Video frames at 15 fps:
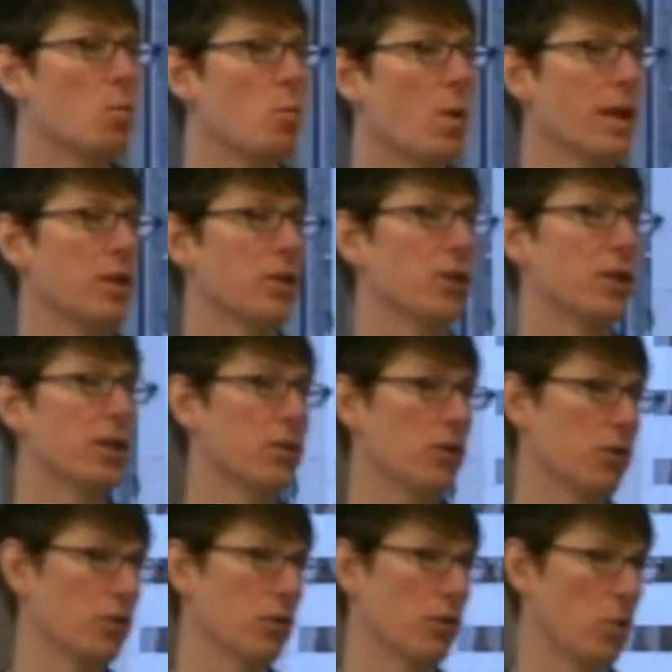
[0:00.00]
when
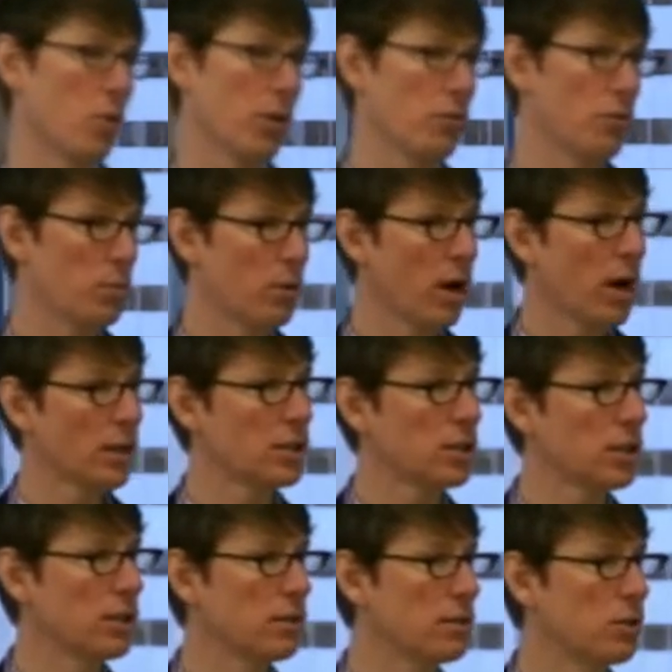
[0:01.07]
either you're going through
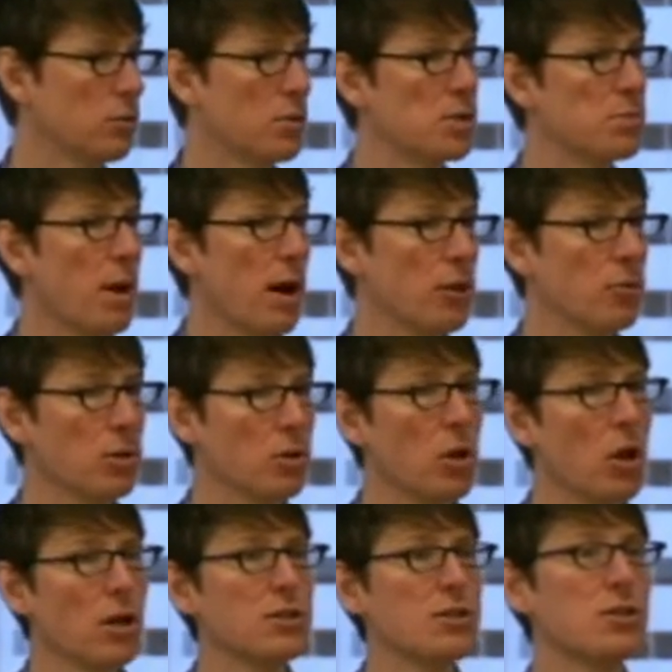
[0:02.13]
production to respond to a
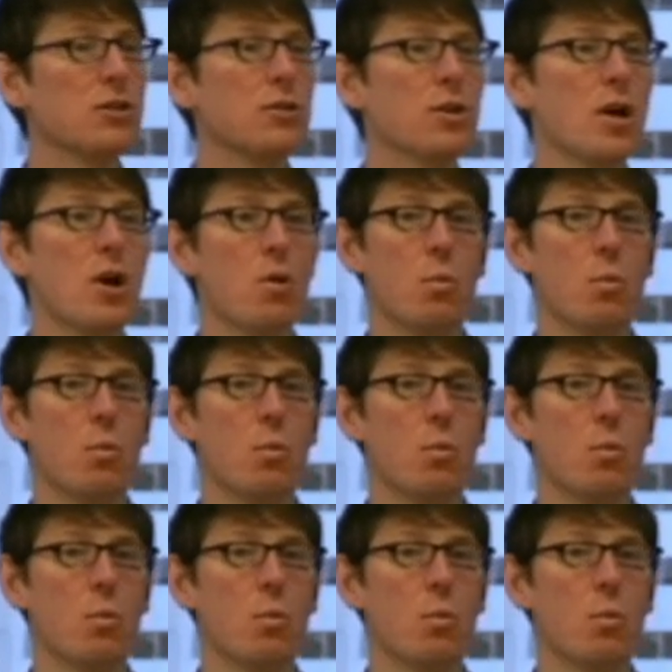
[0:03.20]
lawsuit,